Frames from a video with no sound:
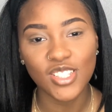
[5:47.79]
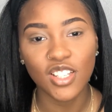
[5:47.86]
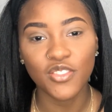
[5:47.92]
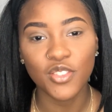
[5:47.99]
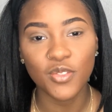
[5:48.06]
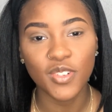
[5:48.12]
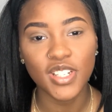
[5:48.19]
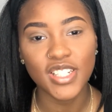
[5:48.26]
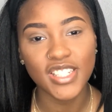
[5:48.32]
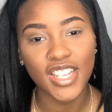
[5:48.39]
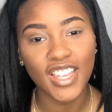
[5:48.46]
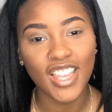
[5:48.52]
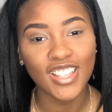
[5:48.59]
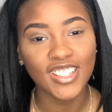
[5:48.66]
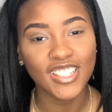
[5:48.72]
So if you want to
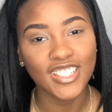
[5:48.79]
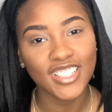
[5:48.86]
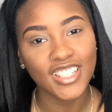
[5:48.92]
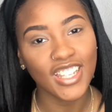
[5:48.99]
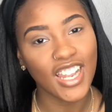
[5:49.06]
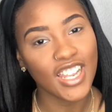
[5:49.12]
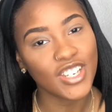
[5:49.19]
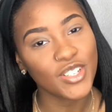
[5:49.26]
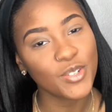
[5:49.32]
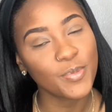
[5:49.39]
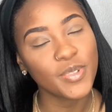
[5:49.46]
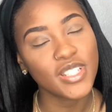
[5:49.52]
check out the look that I do,